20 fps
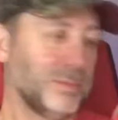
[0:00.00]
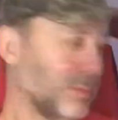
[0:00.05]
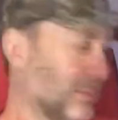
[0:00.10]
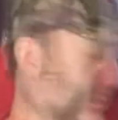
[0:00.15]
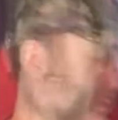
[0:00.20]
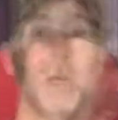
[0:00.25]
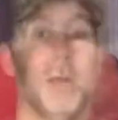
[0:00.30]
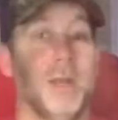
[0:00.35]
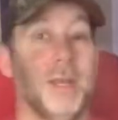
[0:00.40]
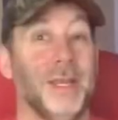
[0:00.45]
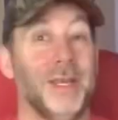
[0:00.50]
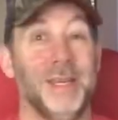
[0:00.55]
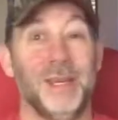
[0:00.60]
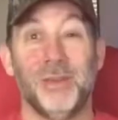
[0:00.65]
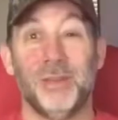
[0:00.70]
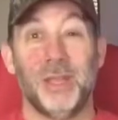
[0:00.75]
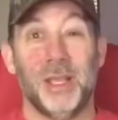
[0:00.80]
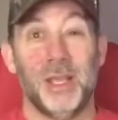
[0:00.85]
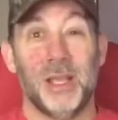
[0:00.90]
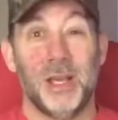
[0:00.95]
All right,
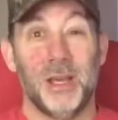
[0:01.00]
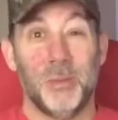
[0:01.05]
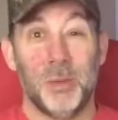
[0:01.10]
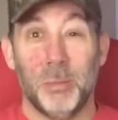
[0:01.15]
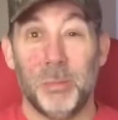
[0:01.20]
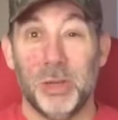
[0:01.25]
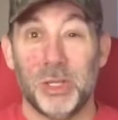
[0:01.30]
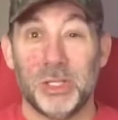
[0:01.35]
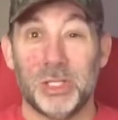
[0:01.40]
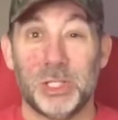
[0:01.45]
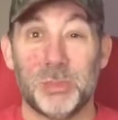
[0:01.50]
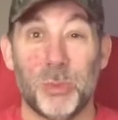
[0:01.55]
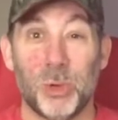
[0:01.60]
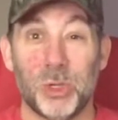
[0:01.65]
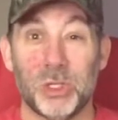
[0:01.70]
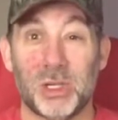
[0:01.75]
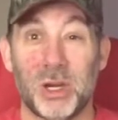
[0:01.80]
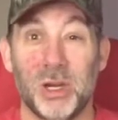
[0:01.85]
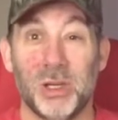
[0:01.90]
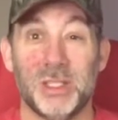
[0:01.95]
here they come, a bunch of
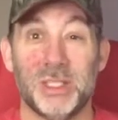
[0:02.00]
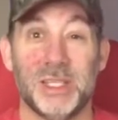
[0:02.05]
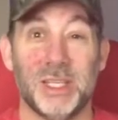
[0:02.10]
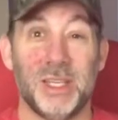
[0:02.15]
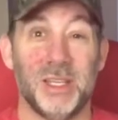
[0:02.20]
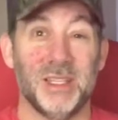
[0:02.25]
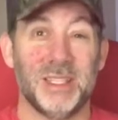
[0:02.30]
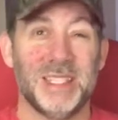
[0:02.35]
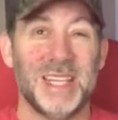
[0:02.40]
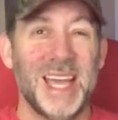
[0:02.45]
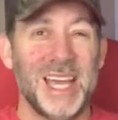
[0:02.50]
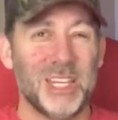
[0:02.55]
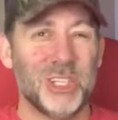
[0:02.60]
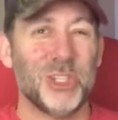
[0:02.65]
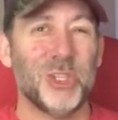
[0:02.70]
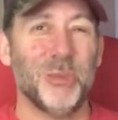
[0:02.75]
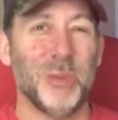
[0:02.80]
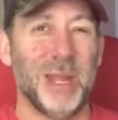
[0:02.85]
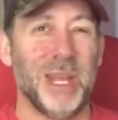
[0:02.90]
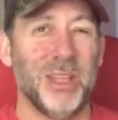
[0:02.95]
sports card sales. Not
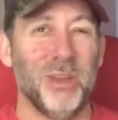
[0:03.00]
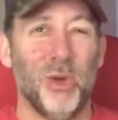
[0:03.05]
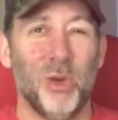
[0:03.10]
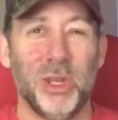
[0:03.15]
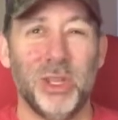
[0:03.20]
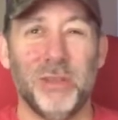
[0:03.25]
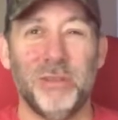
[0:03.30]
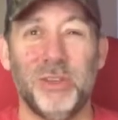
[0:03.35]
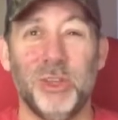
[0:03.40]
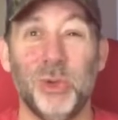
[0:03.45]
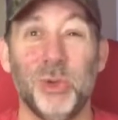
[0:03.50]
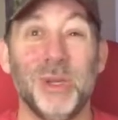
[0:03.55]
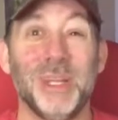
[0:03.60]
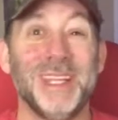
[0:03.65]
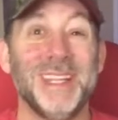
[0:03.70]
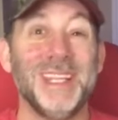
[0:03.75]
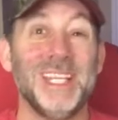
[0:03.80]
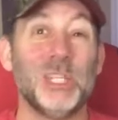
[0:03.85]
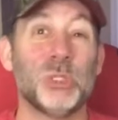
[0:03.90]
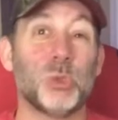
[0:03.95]
too many, only a few. And
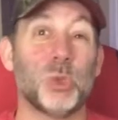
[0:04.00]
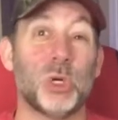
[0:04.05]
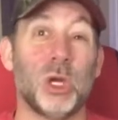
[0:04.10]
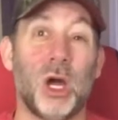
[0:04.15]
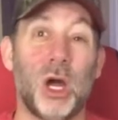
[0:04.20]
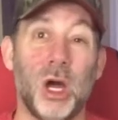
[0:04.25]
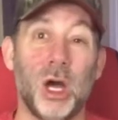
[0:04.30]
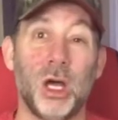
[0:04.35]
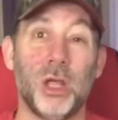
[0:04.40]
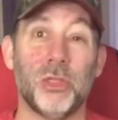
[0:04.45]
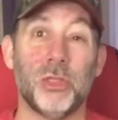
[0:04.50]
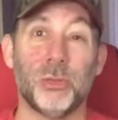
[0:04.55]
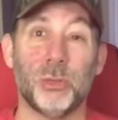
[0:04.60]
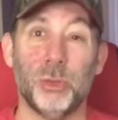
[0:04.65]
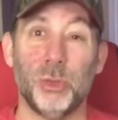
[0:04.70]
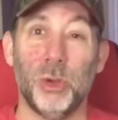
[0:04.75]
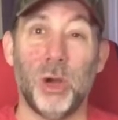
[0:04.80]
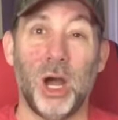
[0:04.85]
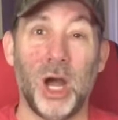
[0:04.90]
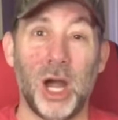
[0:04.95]
these were all
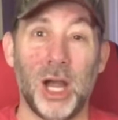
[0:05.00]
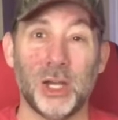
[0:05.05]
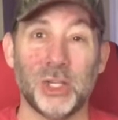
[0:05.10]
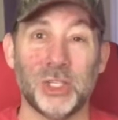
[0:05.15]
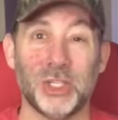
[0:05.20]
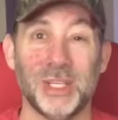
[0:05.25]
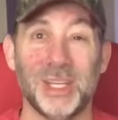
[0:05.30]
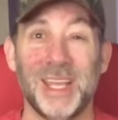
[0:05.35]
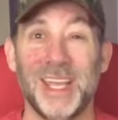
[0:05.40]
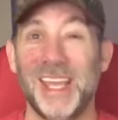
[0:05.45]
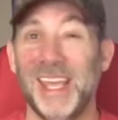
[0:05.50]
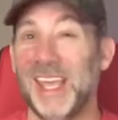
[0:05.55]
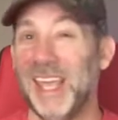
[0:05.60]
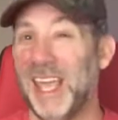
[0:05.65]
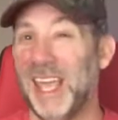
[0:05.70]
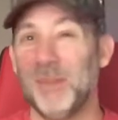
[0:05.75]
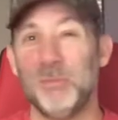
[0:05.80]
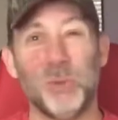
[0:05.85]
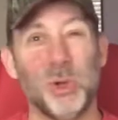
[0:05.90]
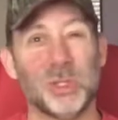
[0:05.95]
through auction.
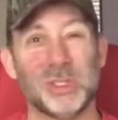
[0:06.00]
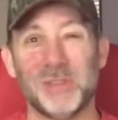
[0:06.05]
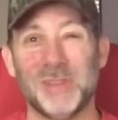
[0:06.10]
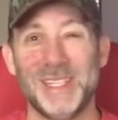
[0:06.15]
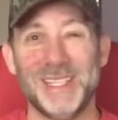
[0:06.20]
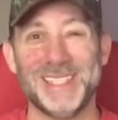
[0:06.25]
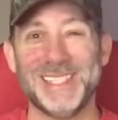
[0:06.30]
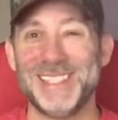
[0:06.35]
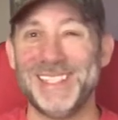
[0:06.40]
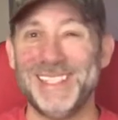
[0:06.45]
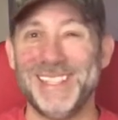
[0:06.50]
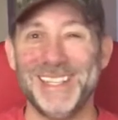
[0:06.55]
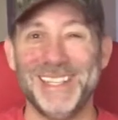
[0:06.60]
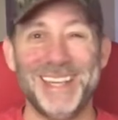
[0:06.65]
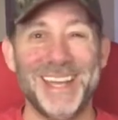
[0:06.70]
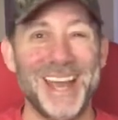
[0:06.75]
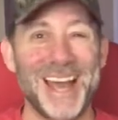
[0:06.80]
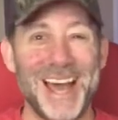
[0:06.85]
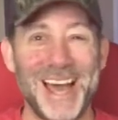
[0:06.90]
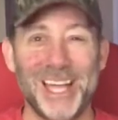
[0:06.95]
And most of these did
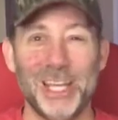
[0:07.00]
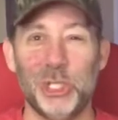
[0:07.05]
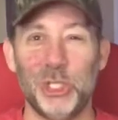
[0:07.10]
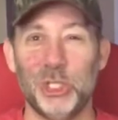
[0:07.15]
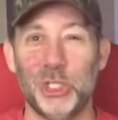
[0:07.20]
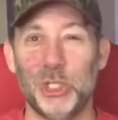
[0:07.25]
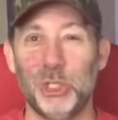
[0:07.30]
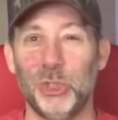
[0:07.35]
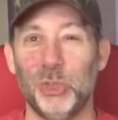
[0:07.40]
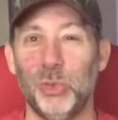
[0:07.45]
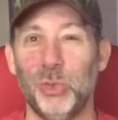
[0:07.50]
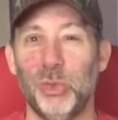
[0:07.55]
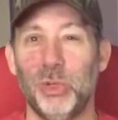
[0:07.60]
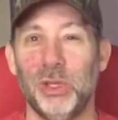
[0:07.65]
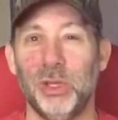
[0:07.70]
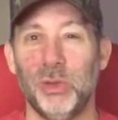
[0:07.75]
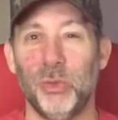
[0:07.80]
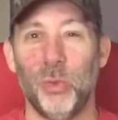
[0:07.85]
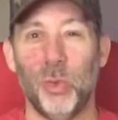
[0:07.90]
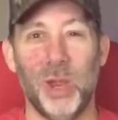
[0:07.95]
not do
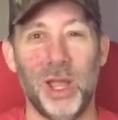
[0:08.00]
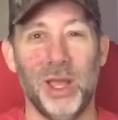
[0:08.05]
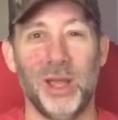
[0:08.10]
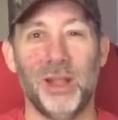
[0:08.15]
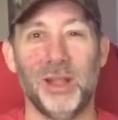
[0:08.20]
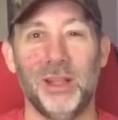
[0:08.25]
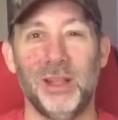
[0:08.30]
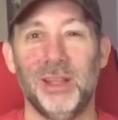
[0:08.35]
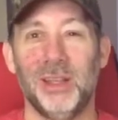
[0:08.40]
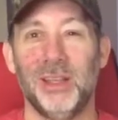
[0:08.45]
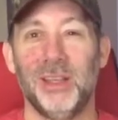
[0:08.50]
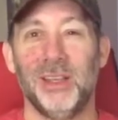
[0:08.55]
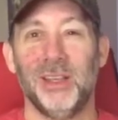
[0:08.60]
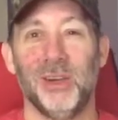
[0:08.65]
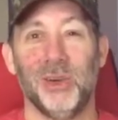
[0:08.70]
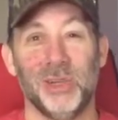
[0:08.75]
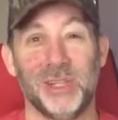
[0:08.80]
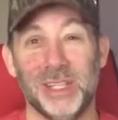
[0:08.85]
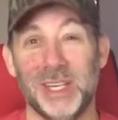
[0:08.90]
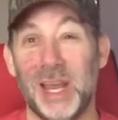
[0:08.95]
well,
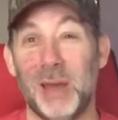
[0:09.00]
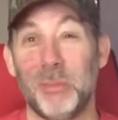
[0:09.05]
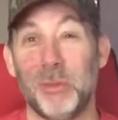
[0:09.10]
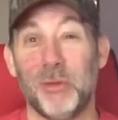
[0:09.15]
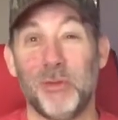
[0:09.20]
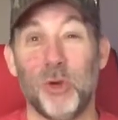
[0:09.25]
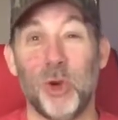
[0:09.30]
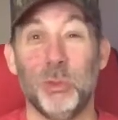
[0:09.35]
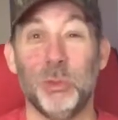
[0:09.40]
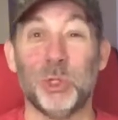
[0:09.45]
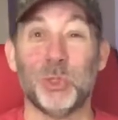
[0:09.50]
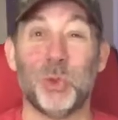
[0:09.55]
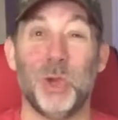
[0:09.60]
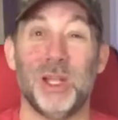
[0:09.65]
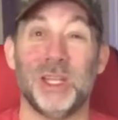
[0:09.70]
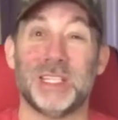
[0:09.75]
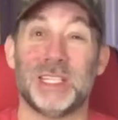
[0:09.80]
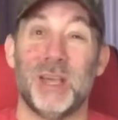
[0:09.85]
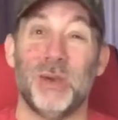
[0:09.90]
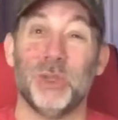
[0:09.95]
or did not perform as well
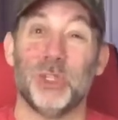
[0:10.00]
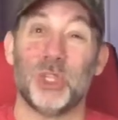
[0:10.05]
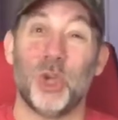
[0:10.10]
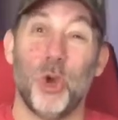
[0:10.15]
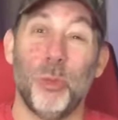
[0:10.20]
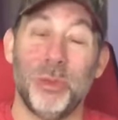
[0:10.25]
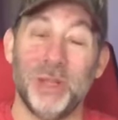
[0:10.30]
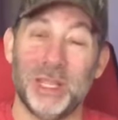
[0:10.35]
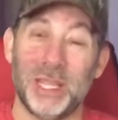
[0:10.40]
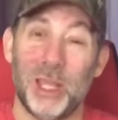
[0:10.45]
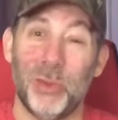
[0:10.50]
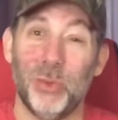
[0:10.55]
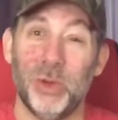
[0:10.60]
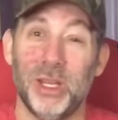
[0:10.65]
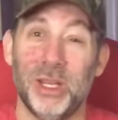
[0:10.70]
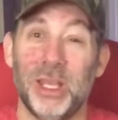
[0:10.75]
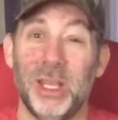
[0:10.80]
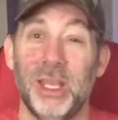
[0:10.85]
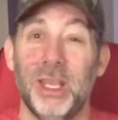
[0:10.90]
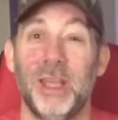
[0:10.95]
as I was hoping they would.
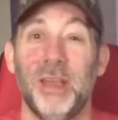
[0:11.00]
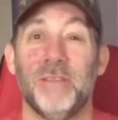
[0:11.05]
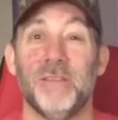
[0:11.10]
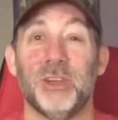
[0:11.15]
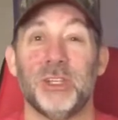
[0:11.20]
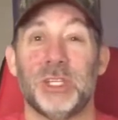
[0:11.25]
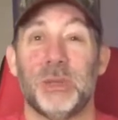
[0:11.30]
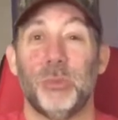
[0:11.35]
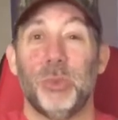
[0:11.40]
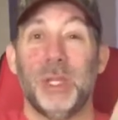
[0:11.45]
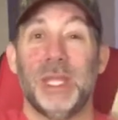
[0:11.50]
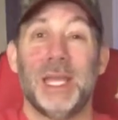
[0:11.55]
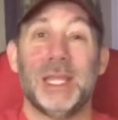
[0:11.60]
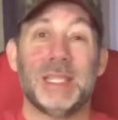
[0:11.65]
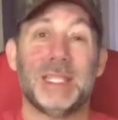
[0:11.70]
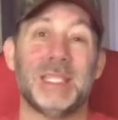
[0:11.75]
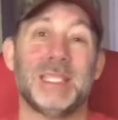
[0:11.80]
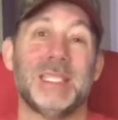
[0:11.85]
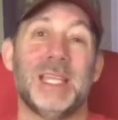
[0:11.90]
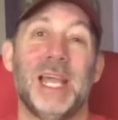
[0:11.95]
First up, we got
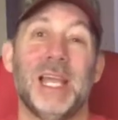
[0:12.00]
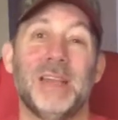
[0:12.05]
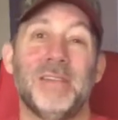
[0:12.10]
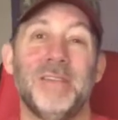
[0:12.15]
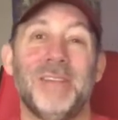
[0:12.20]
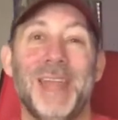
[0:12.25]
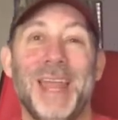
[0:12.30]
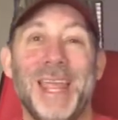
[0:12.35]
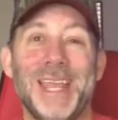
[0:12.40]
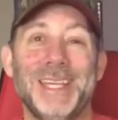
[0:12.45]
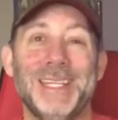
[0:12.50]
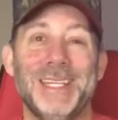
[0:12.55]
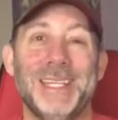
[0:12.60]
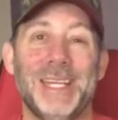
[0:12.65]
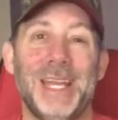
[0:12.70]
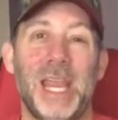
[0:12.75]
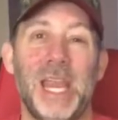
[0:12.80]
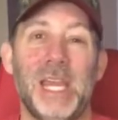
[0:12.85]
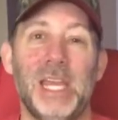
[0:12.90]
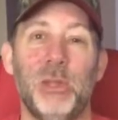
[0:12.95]
this stack of
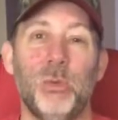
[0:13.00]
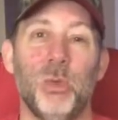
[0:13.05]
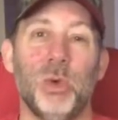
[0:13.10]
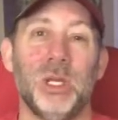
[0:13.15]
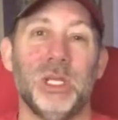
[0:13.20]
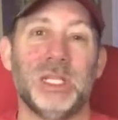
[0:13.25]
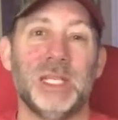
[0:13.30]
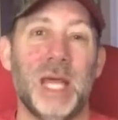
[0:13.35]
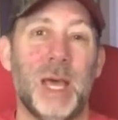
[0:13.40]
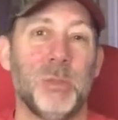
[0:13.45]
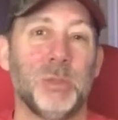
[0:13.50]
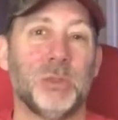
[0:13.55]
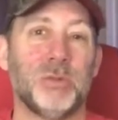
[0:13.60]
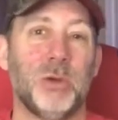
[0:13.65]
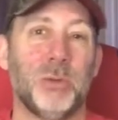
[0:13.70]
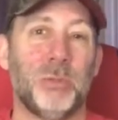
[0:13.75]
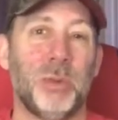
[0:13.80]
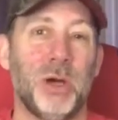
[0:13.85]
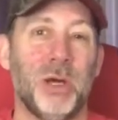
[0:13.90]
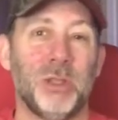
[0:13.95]
1981 Topps
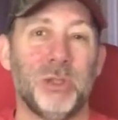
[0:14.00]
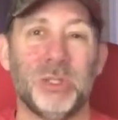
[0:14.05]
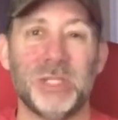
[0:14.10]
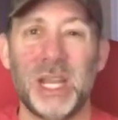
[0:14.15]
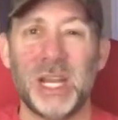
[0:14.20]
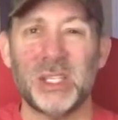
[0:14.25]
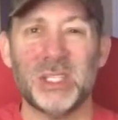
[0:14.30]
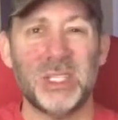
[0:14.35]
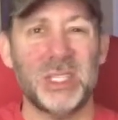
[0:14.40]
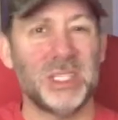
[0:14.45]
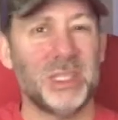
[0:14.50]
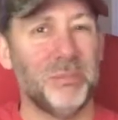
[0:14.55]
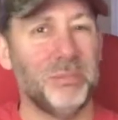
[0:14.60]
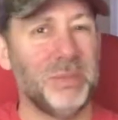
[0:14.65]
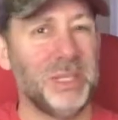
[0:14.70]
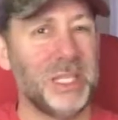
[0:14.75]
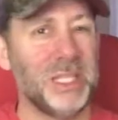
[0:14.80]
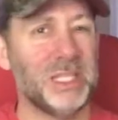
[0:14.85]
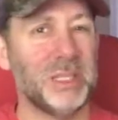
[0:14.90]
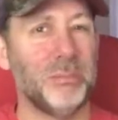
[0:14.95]
football. There's actually some
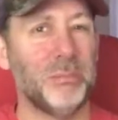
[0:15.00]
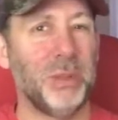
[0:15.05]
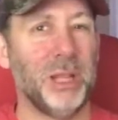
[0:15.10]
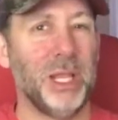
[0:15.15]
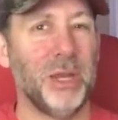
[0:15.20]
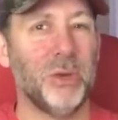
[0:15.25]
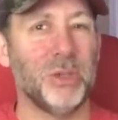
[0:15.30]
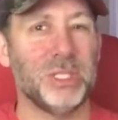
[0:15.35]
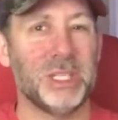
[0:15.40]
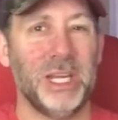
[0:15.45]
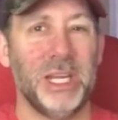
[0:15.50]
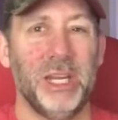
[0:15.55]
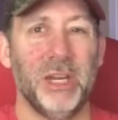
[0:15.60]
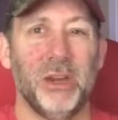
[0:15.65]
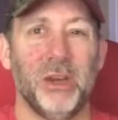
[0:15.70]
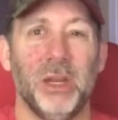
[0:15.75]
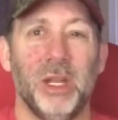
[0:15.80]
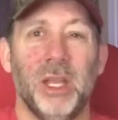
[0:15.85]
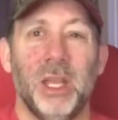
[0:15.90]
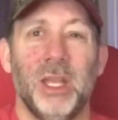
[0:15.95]
decent players in
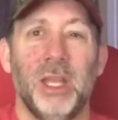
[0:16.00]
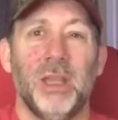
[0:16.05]
here.